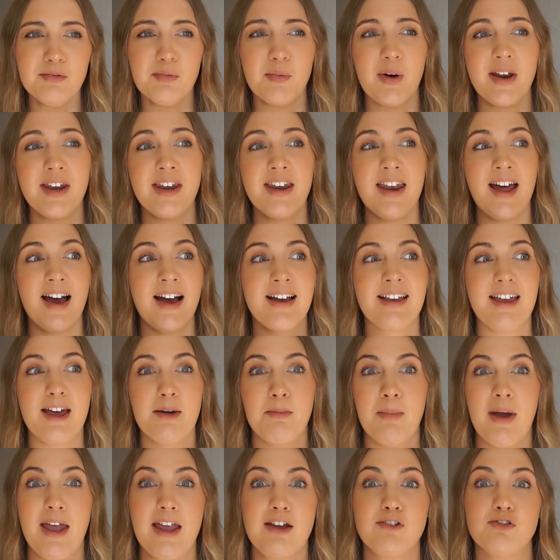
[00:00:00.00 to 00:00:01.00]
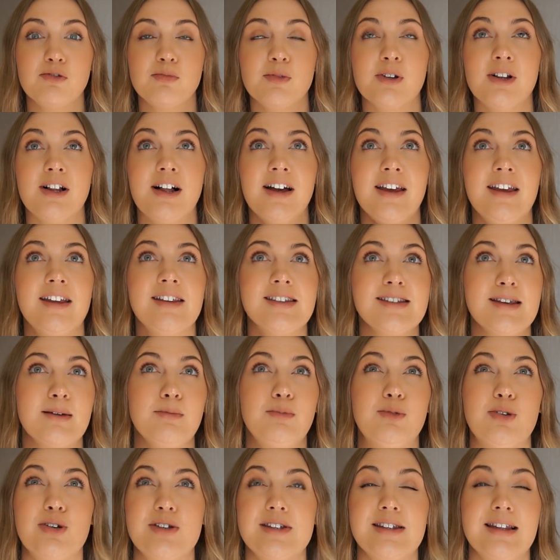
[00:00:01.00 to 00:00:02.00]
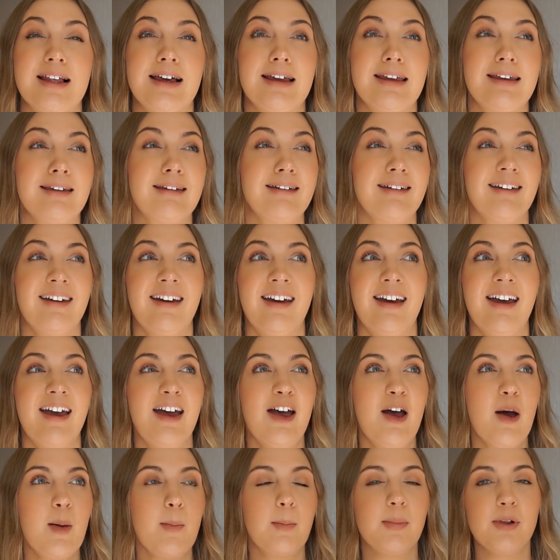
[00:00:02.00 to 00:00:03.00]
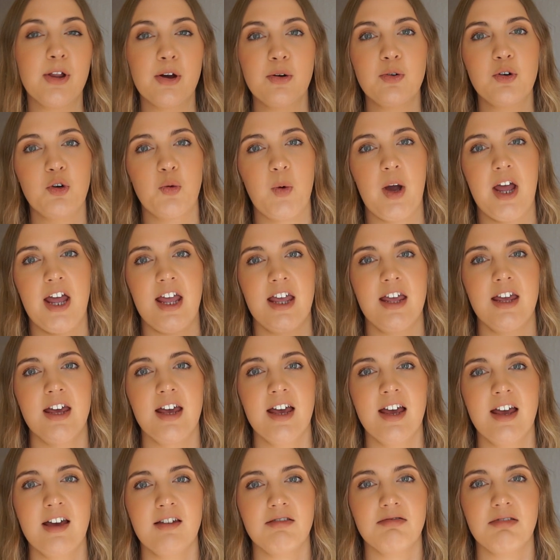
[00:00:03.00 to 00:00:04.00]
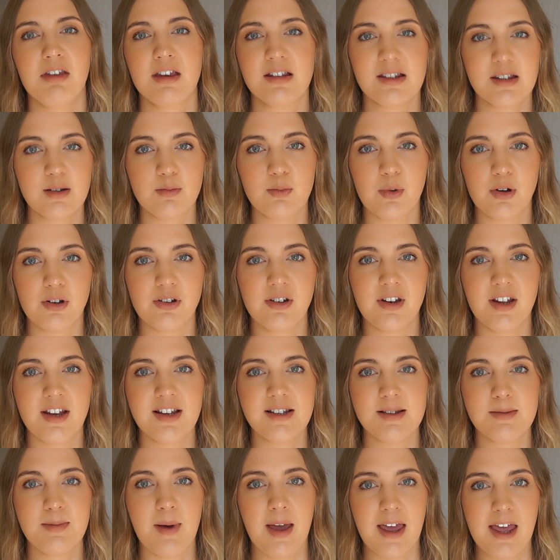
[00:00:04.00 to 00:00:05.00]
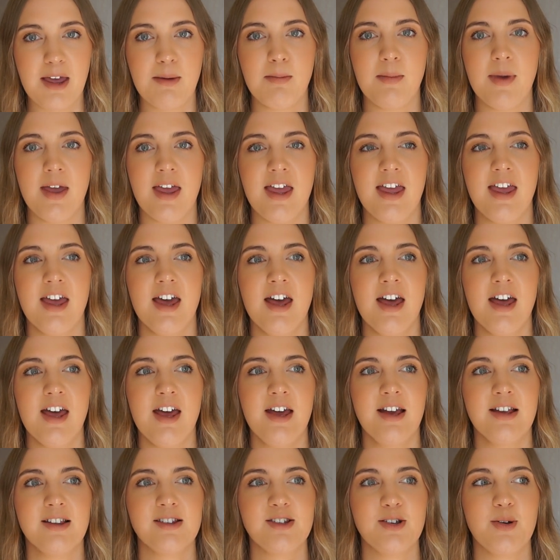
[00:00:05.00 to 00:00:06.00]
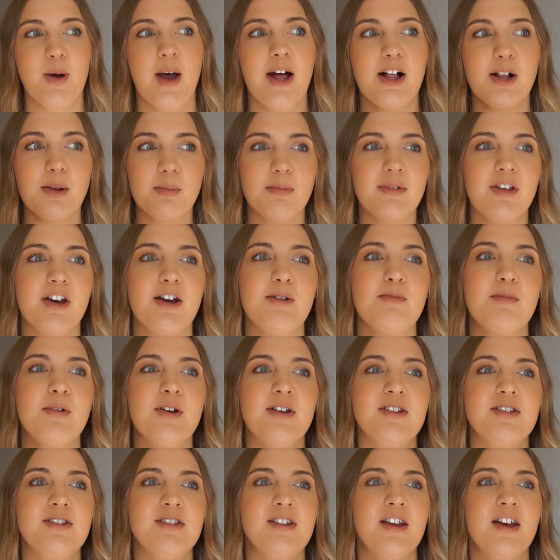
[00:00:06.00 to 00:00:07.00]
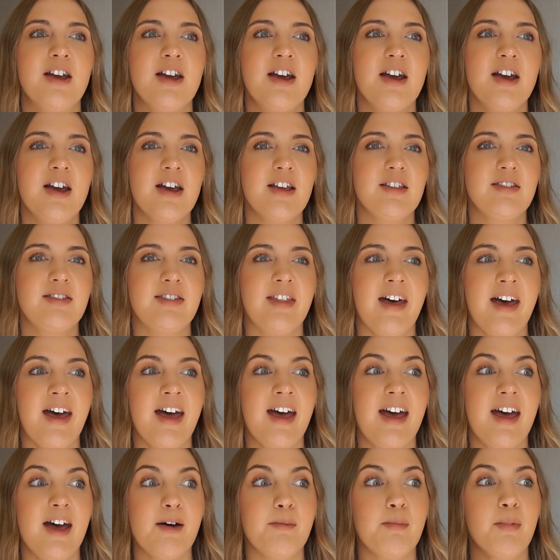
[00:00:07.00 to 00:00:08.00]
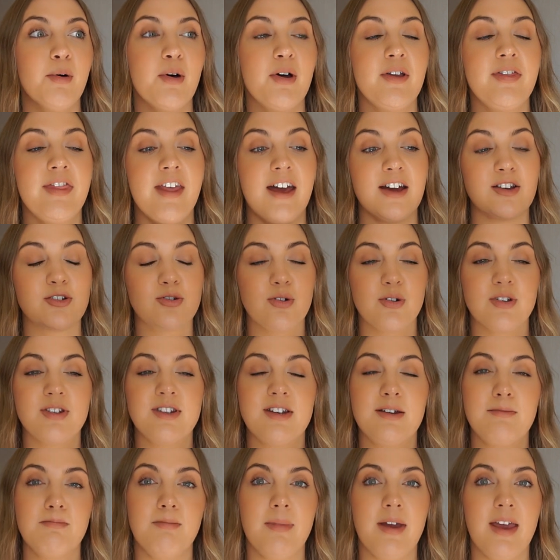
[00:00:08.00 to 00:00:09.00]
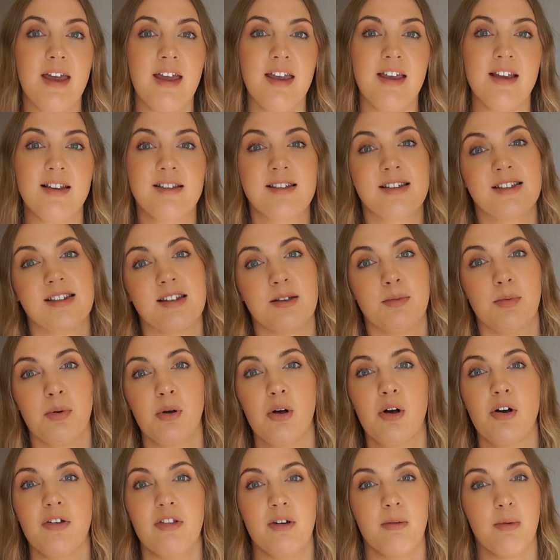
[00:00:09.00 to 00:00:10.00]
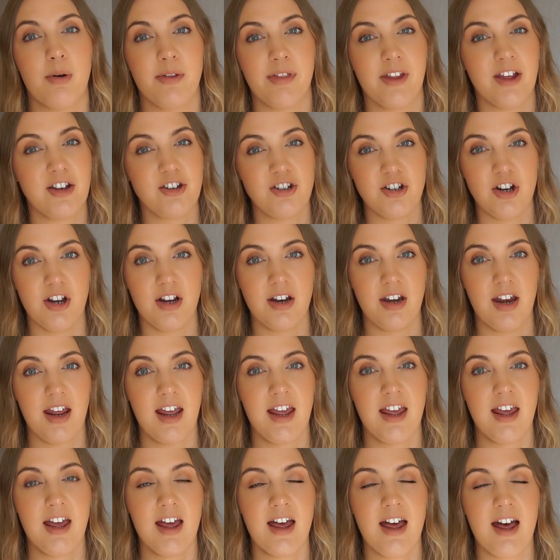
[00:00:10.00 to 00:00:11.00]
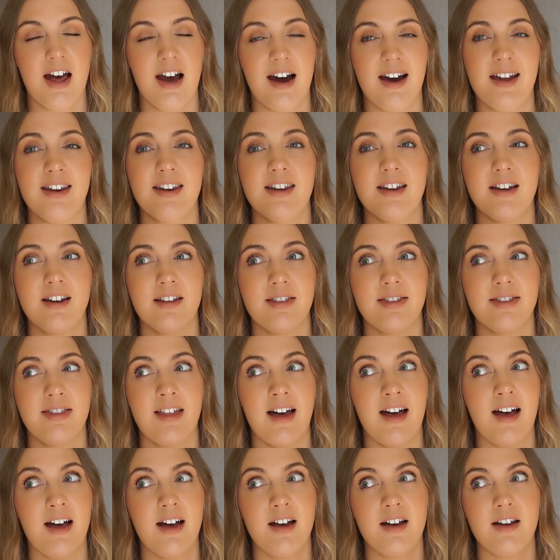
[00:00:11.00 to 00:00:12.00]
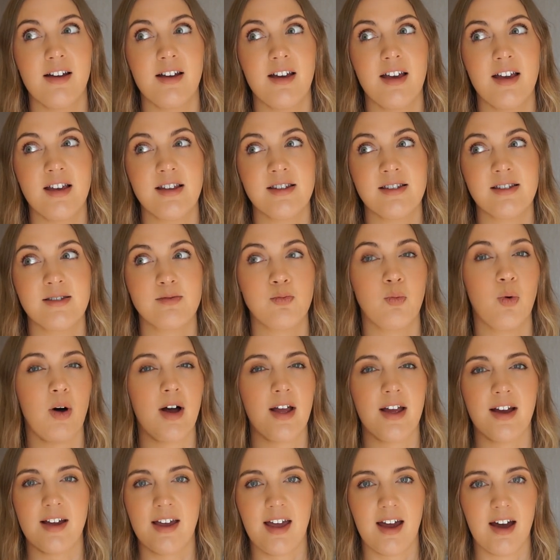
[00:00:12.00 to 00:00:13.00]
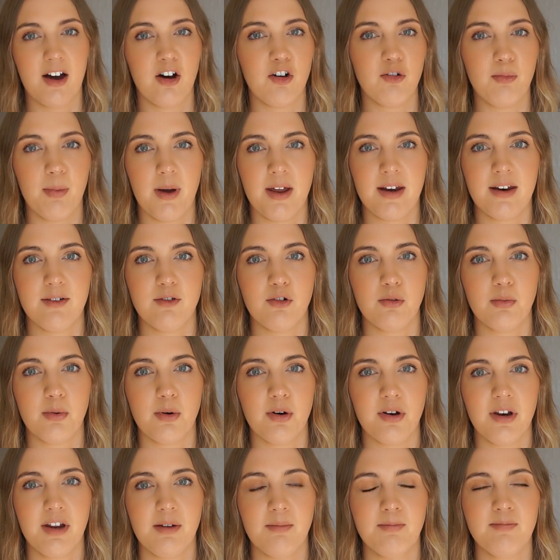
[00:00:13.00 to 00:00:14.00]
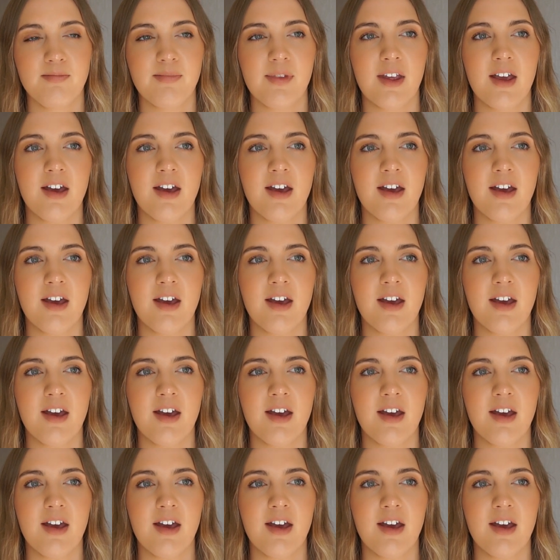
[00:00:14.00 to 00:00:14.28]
When I get paid from clients, I'm just like blown away that someone is paying me to help them and they're putting their trust in me to support them on their journey. And that is why I get out of bed every morning.